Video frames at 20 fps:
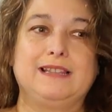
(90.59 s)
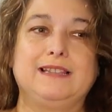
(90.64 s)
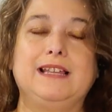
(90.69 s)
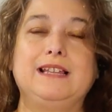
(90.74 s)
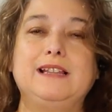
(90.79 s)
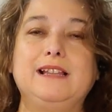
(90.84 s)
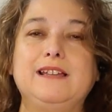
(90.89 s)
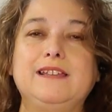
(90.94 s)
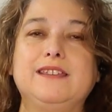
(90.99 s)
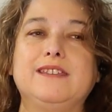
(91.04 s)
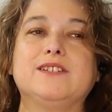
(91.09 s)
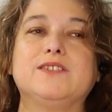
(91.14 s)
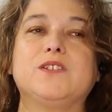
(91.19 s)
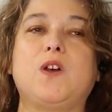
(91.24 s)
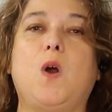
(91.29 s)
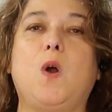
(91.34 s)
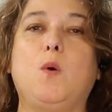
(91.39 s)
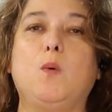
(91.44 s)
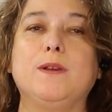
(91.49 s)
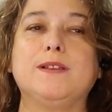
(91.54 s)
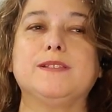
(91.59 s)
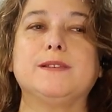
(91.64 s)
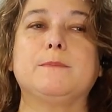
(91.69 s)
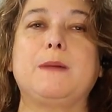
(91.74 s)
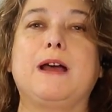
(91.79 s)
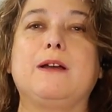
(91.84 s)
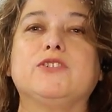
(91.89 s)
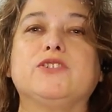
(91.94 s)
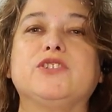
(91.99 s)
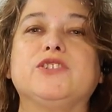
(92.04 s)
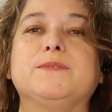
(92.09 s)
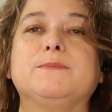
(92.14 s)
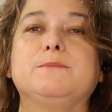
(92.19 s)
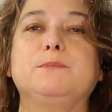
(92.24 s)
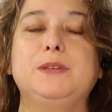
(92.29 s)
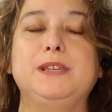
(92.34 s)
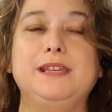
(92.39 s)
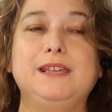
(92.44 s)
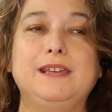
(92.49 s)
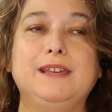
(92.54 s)
Lilith is always about just
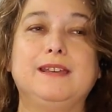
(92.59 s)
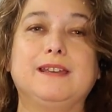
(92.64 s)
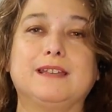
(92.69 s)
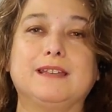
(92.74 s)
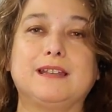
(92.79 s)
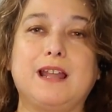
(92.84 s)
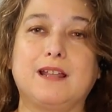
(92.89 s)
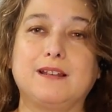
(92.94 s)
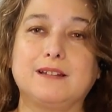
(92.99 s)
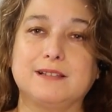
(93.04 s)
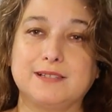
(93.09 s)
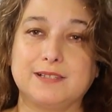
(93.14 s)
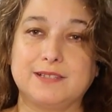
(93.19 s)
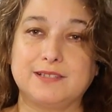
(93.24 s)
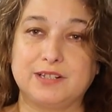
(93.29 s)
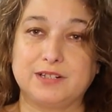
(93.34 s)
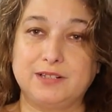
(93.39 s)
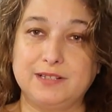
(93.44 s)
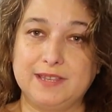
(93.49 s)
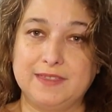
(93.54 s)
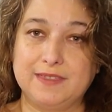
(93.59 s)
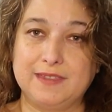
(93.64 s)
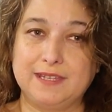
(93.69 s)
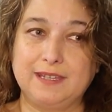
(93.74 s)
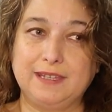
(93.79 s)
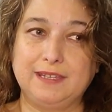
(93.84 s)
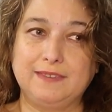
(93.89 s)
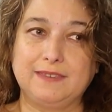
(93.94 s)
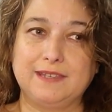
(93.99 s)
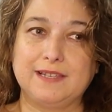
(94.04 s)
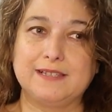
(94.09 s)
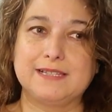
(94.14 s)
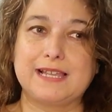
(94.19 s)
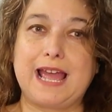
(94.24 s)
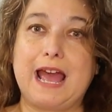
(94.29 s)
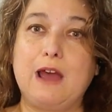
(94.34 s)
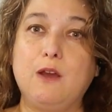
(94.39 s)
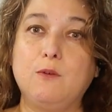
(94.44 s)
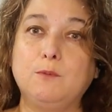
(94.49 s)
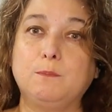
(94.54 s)
being and not necessarily thinking things
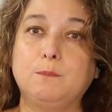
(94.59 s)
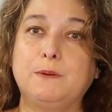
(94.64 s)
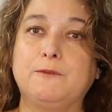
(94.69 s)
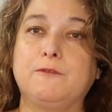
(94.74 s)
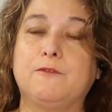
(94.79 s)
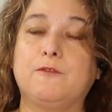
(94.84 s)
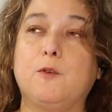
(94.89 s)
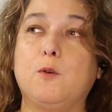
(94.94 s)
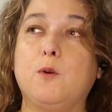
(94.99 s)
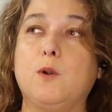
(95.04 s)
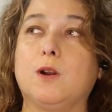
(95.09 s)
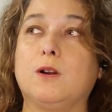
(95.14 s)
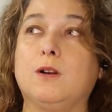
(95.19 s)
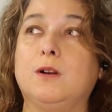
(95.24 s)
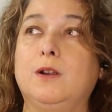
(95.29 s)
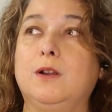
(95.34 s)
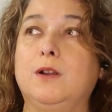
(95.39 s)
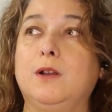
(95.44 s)
out before